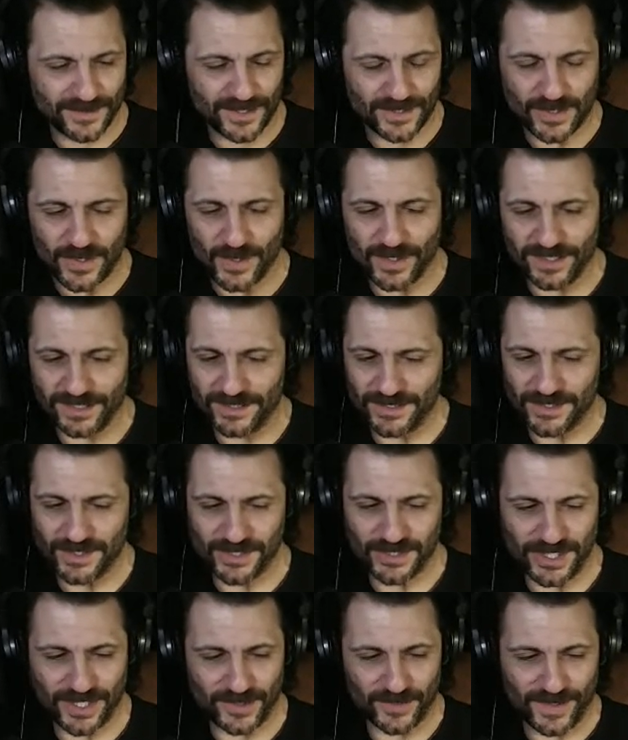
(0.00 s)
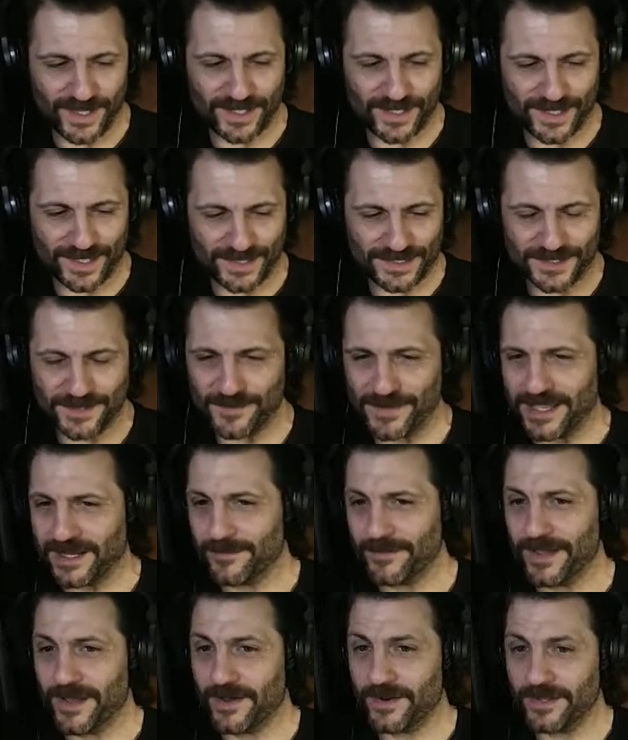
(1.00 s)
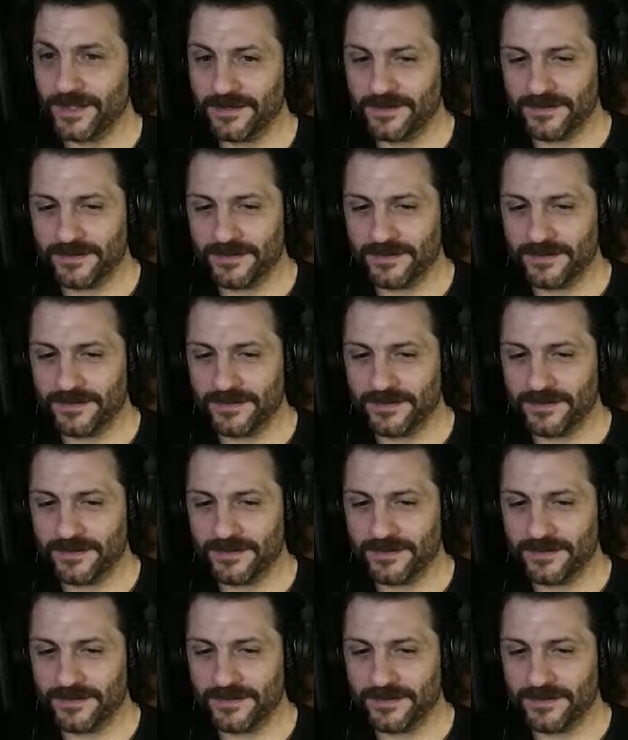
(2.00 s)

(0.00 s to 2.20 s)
on Cody Leach's channel. We had a nice debate about it.